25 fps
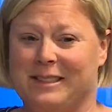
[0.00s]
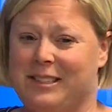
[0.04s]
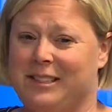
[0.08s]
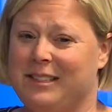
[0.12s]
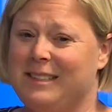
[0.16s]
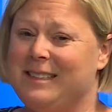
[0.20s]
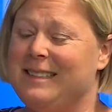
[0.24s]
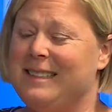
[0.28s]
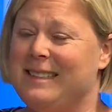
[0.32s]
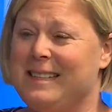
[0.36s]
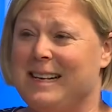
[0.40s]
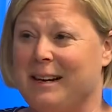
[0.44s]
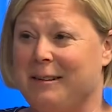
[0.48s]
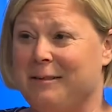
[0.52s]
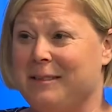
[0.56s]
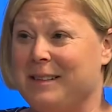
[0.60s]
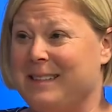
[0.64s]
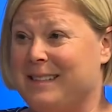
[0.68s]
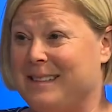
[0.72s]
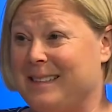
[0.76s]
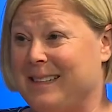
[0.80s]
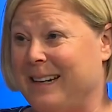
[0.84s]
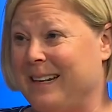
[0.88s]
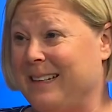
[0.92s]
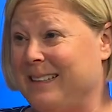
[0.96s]
that down the
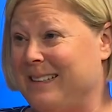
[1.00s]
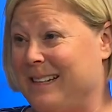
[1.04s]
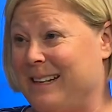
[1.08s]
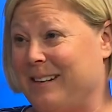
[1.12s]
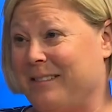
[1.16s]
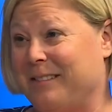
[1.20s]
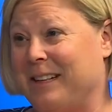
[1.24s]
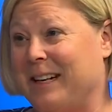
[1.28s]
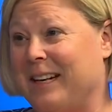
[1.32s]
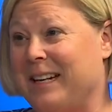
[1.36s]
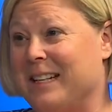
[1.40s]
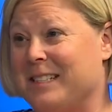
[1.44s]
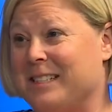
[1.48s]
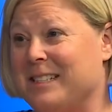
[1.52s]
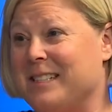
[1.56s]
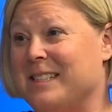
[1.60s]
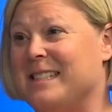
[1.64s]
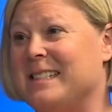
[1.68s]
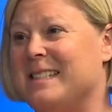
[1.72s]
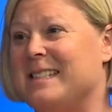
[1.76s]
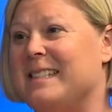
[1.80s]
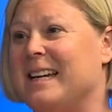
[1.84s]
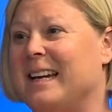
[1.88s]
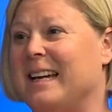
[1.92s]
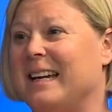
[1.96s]
sink, down the kitchen
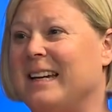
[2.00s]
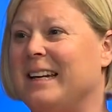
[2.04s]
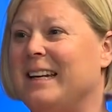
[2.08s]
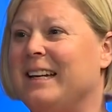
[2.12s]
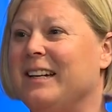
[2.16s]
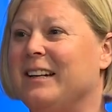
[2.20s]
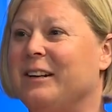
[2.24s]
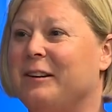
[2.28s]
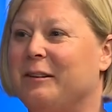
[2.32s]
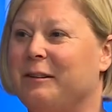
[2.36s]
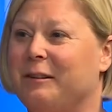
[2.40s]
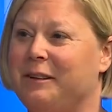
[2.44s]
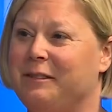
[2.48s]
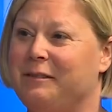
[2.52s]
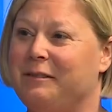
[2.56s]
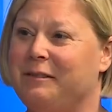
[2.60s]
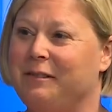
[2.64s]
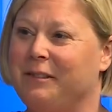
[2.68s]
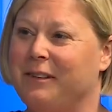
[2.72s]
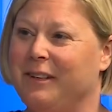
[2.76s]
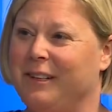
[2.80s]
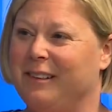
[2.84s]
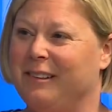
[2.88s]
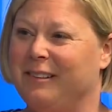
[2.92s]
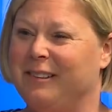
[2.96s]
oh, sink? You know, if
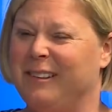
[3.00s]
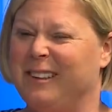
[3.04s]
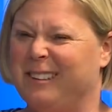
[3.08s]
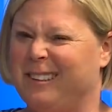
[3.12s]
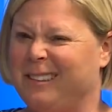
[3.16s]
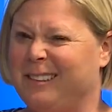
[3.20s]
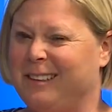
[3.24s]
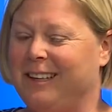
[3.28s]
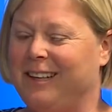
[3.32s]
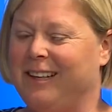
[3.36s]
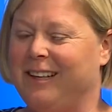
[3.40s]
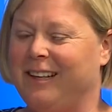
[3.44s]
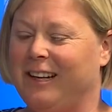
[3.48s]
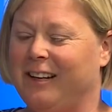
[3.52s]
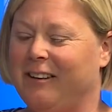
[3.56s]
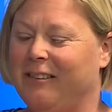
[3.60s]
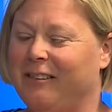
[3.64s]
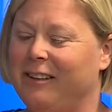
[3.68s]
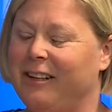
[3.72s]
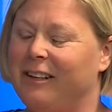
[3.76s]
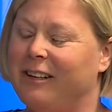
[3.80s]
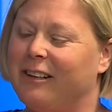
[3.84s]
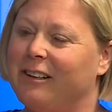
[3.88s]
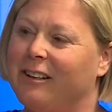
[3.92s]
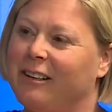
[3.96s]
yeah. you know you're cleaning
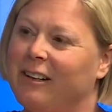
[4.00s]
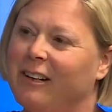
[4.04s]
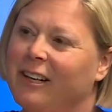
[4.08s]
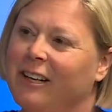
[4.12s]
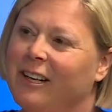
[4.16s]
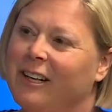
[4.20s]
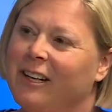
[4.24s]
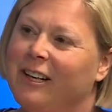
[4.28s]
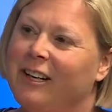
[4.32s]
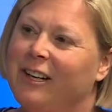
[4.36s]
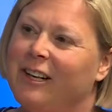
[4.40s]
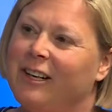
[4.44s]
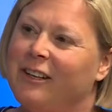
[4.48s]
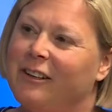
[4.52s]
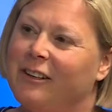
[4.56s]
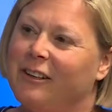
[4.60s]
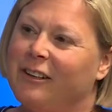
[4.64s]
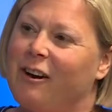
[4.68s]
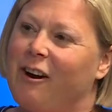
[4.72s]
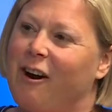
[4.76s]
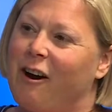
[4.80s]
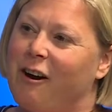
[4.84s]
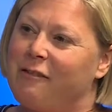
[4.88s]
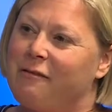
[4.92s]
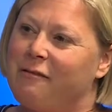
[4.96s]
out your your
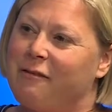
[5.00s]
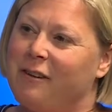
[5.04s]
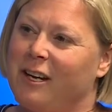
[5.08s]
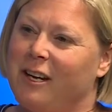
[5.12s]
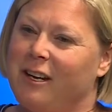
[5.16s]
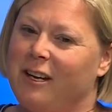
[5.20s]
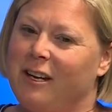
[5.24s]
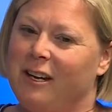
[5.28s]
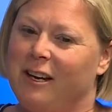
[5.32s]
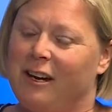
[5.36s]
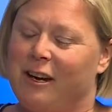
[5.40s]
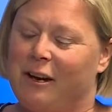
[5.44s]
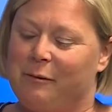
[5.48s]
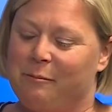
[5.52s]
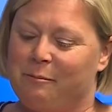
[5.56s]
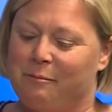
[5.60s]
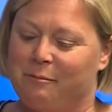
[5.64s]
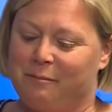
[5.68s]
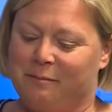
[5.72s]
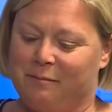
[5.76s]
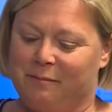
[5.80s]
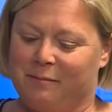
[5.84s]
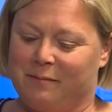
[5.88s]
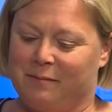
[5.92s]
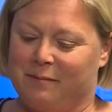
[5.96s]
coffee. Um,
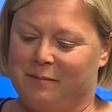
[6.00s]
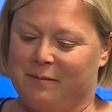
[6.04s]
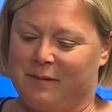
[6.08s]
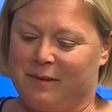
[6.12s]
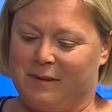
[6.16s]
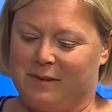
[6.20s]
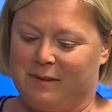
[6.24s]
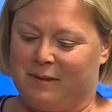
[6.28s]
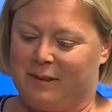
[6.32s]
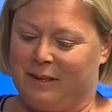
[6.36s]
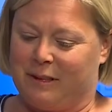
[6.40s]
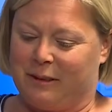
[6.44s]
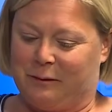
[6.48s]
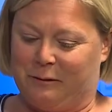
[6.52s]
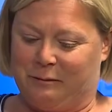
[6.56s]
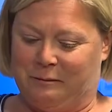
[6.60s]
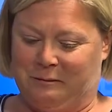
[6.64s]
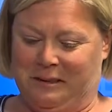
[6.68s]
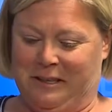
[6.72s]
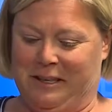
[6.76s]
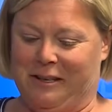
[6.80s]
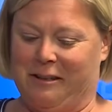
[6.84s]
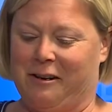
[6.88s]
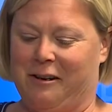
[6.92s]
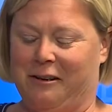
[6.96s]
uh,
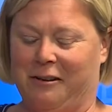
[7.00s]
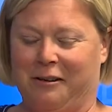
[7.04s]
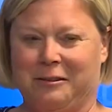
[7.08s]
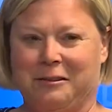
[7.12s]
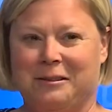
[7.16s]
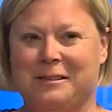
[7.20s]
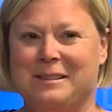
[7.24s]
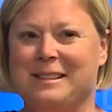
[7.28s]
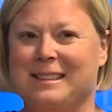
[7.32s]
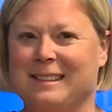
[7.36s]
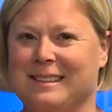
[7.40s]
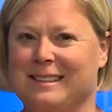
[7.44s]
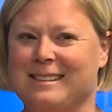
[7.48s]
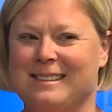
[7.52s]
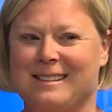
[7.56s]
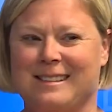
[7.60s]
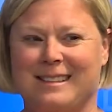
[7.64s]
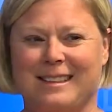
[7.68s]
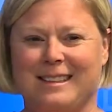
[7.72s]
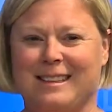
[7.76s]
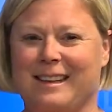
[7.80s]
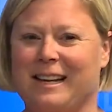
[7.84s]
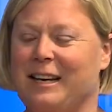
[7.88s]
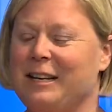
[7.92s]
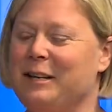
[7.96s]
what do you call those things
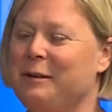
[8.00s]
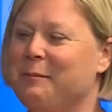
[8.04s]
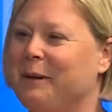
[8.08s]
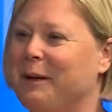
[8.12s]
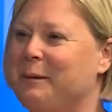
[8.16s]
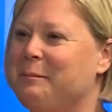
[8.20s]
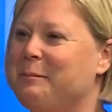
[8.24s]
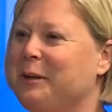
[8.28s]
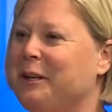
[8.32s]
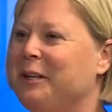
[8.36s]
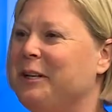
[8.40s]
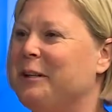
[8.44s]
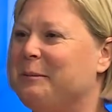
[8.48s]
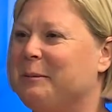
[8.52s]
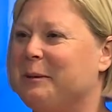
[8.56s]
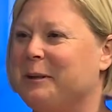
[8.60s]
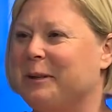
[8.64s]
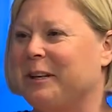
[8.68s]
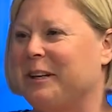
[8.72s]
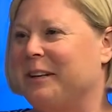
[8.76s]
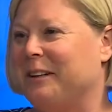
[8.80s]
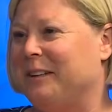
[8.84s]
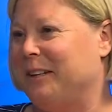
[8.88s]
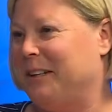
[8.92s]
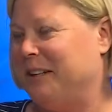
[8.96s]
that you might put your
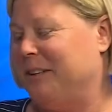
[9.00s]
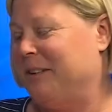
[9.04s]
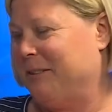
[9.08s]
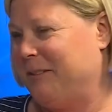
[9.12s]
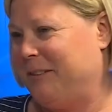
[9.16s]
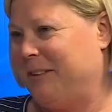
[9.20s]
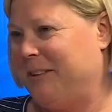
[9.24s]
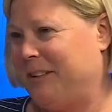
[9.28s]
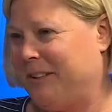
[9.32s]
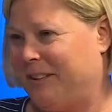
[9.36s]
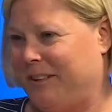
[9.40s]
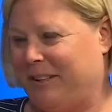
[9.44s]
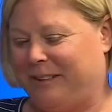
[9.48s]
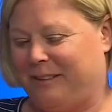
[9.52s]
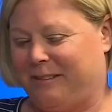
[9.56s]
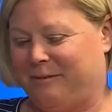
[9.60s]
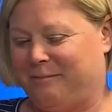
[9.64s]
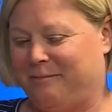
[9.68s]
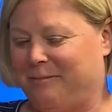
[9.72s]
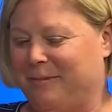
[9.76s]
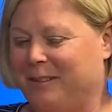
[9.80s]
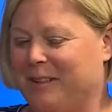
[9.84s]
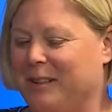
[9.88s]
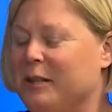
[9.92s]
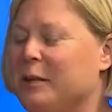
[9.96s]
percol- you know the,
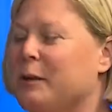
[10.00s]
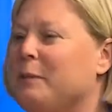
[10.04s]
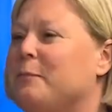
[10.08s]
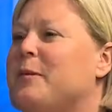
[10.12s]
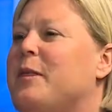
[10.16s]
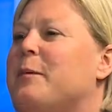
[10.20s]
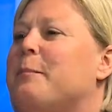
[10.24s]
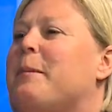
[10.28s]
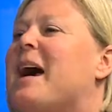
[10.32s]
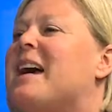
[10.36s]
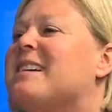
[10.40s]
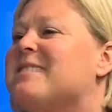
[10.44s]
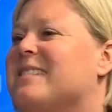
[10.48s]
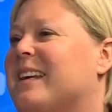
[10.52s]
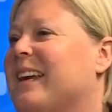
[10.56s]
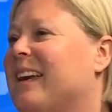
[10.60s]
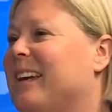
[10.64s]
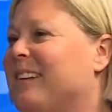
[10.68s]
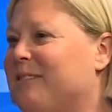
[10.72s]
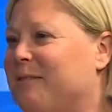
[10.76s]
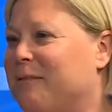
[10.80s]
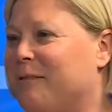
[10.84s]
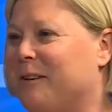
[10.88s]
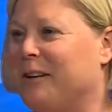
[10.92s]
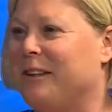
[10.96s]
oh, the, the, the
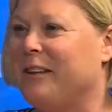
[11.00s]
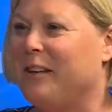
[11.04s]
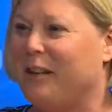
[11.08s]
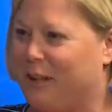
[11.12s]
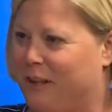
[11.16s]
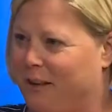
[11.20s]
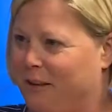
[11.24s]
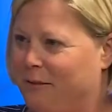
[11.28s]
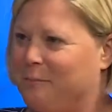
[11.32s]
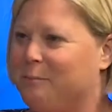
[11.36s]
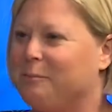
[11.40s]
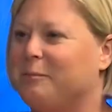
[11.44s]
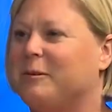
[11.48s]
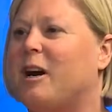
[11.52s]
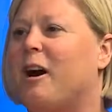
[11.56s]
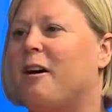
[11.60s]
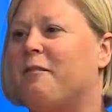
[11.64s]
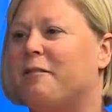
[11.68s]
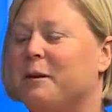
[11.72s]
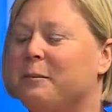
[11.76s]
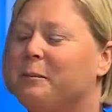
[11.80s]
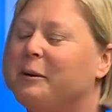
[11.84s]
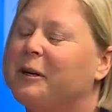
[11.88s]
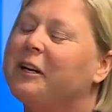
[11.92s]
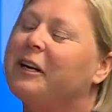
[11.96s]
basket yes. for your mm -hmm.
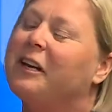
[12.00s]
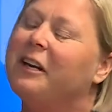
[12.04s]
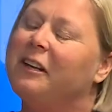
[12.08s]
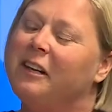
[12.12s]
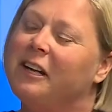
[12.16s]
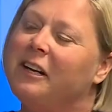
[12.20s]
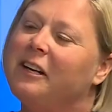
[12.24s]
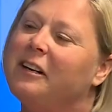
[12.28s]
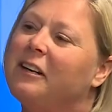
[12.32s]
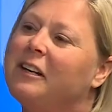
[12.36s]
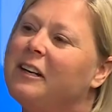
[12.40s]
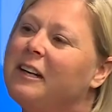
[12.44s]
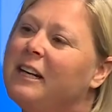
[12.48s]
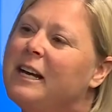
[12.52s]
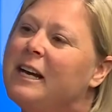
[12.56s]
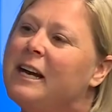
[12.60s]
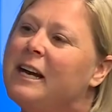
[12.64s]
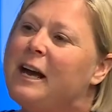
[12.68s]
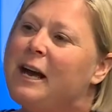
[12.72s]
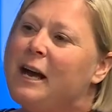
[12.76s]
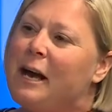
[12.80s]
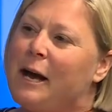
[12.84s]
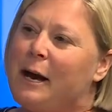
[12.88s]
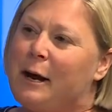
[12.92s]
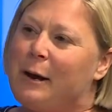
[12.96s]
coffee mm-hmm. percolator
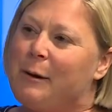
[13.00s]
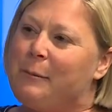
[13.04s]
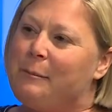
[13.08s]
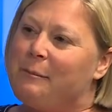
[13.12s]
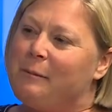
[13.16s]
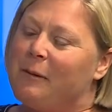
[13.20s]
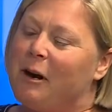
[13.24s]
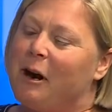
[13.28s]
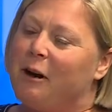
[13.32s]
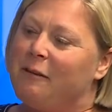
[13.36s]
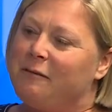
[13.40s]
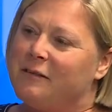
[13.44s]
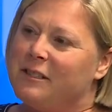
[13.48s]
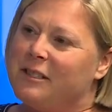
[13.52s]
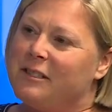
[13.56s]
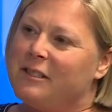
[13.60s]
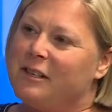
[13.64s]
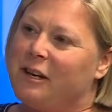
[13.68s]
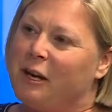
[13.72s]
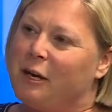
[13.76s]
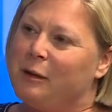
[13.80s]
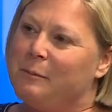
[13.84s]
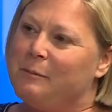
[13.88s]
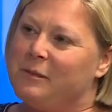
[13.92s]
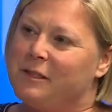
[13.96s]
um,
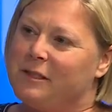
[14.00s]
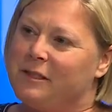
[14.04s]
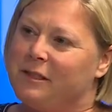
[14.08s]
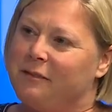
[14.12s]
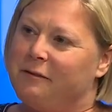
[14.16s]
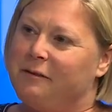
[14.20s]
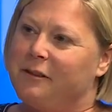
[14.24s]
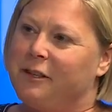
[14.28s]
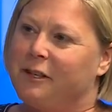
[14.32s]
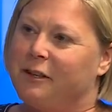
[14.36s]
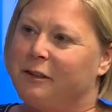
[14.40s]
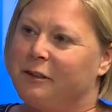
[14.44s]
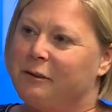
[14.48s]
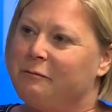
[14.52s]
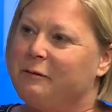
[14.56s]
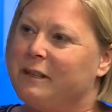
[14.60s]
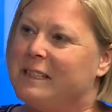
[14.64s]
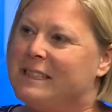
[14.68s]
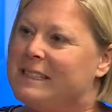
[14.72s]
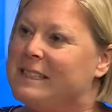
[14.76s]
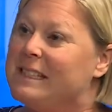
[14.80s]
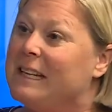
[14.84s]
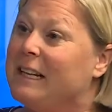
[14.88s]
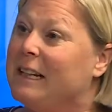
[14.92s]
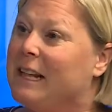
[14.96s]
oftentimes, if you're
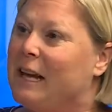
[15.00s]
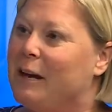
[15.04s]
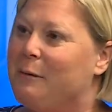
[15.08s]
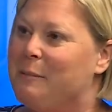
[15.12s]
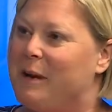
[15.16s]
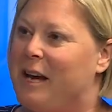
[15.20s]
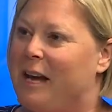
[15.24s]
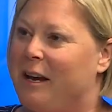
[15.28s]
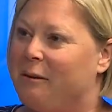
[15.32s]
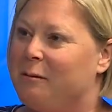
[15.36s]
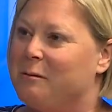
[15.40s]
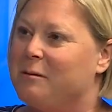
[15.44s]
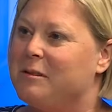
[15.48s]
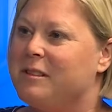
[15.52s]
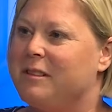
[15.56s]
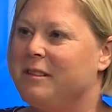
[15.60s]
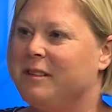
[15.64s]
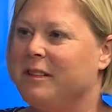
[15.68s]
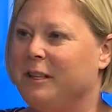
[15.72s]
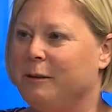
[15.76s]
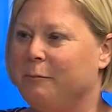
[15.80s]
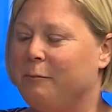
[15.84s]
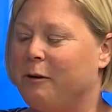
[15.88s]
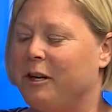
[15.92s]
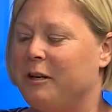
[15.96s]
rinsing them out,
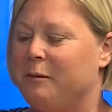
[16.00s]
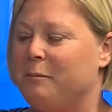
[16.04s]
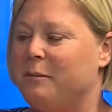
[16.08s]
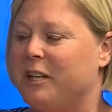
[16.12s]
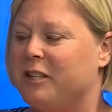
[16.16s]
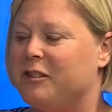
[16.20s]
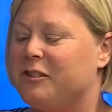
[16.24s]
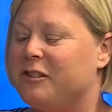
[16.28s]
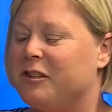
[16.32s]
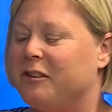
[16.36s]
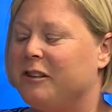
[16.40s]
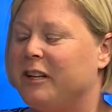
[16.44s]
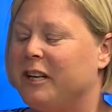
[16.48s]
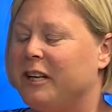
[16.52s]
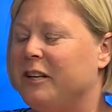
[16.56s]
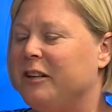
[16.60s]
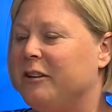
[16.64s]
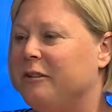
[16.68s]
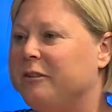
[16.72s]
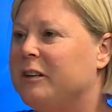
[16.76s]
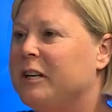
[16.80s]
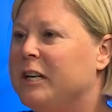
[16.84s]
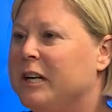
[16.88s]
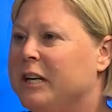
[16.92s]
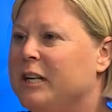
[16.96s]
you want to make sure that
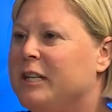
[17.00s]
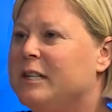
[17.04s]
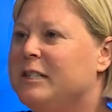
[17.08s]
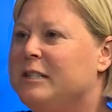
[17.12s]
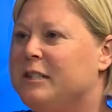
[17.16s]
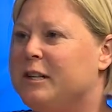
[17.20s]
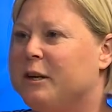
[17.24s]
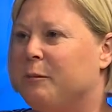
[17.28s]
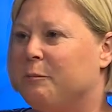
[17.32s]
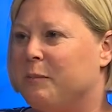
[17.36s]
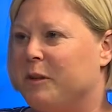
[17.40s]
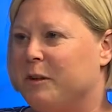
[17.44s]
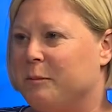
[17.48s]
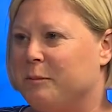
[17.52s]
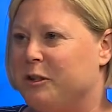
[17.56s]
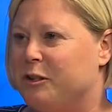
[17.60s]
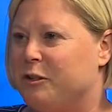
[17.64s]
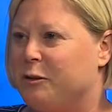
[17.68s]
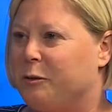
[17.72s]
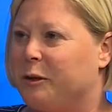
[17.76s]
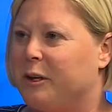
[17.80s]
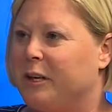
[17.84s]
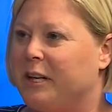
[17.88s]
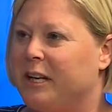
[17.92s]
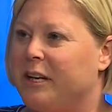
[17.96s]
you dump the
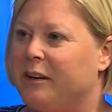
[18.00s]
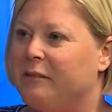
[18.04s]
majority